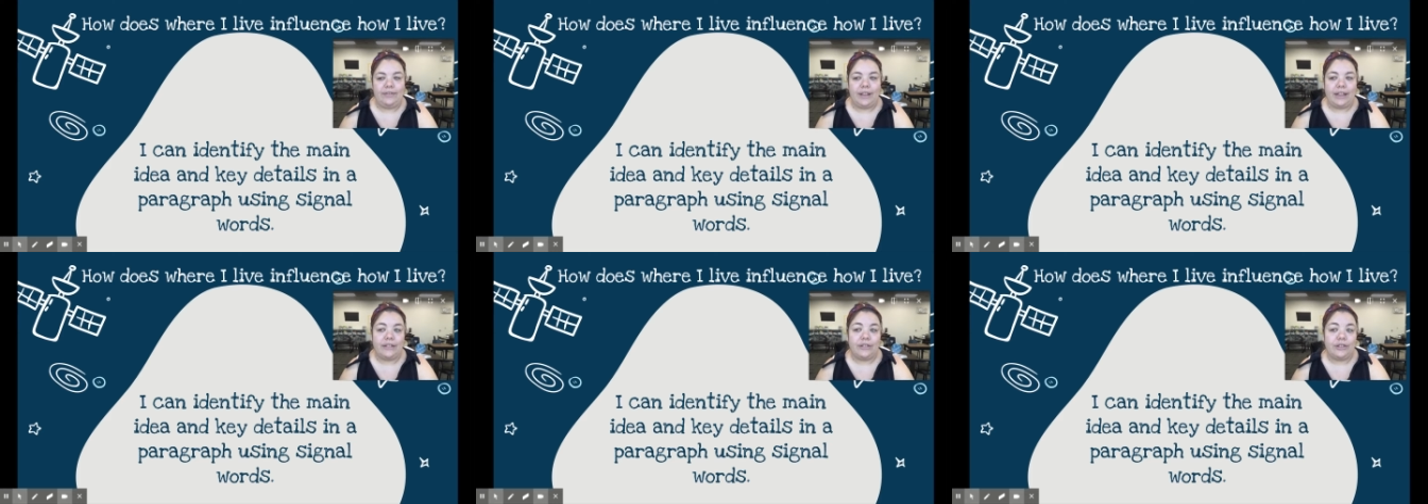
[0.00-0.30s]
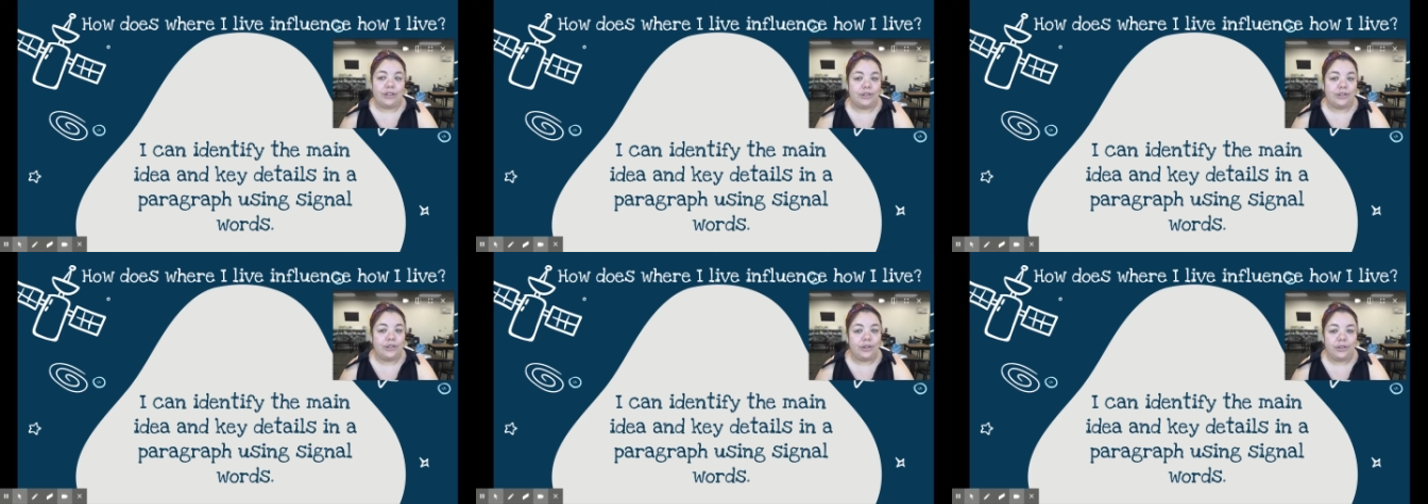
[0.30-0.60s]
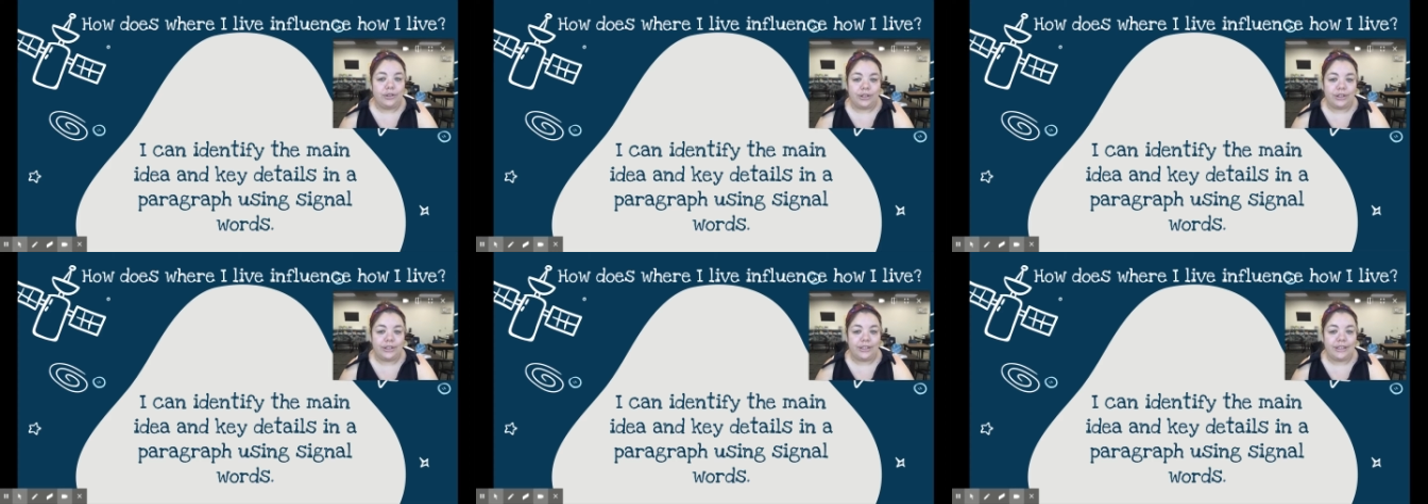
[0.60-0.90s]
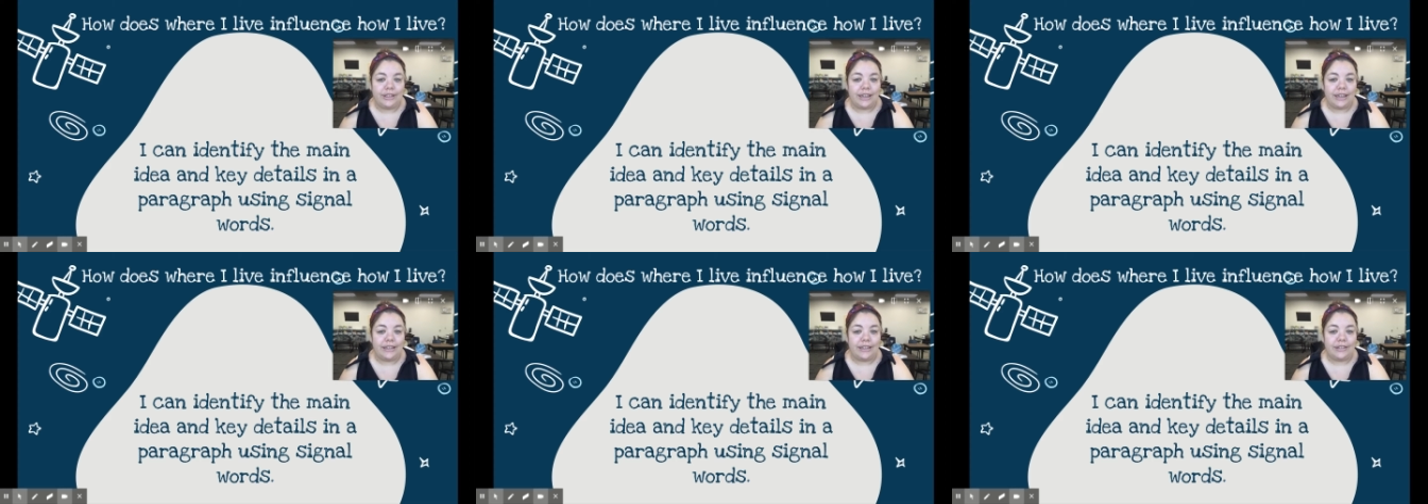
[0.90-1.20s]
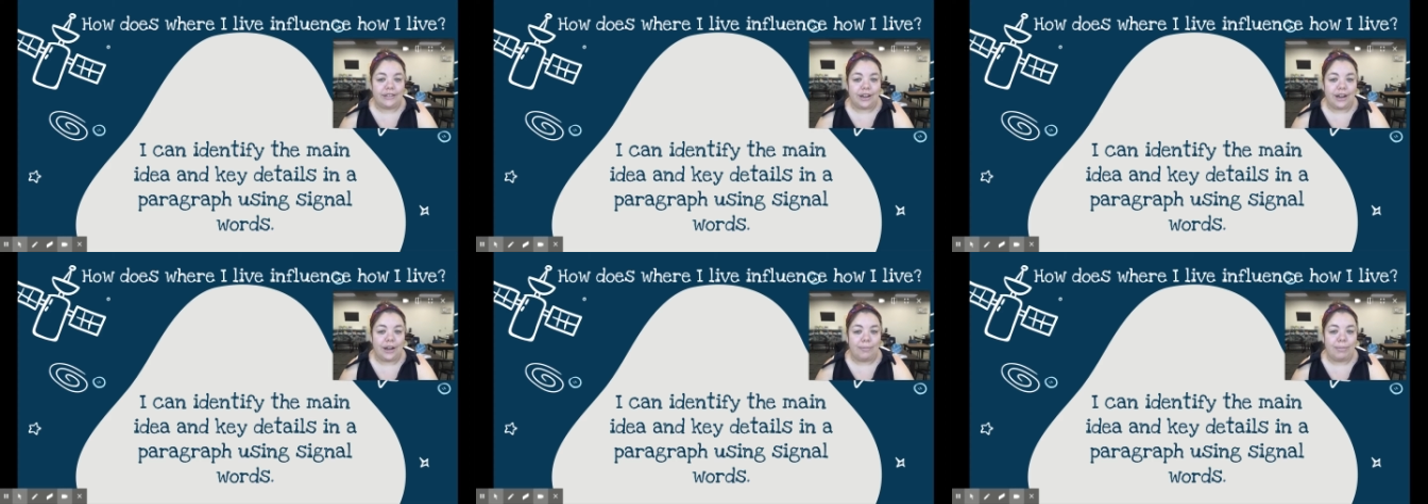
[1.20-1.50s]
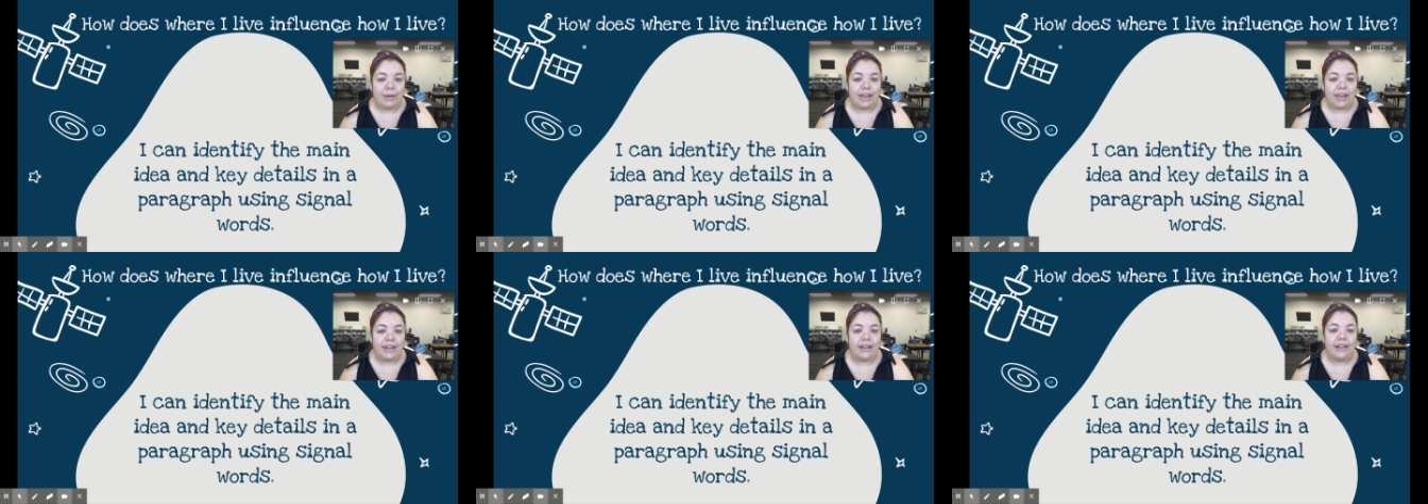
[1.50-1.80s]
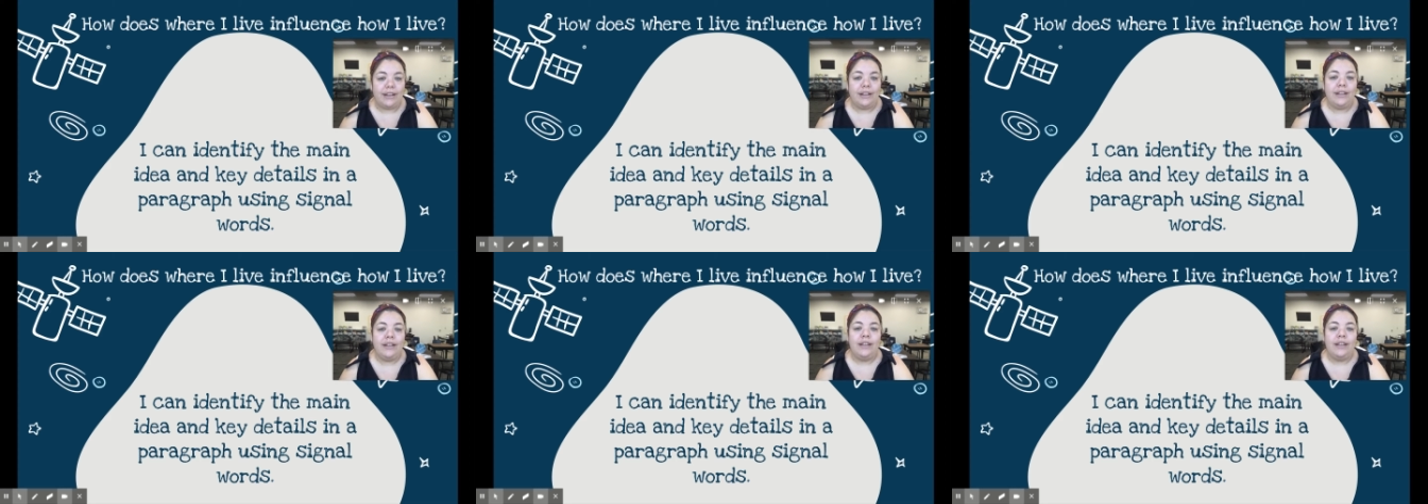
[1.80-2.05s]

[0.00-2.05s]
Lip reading: That's our social studies topic.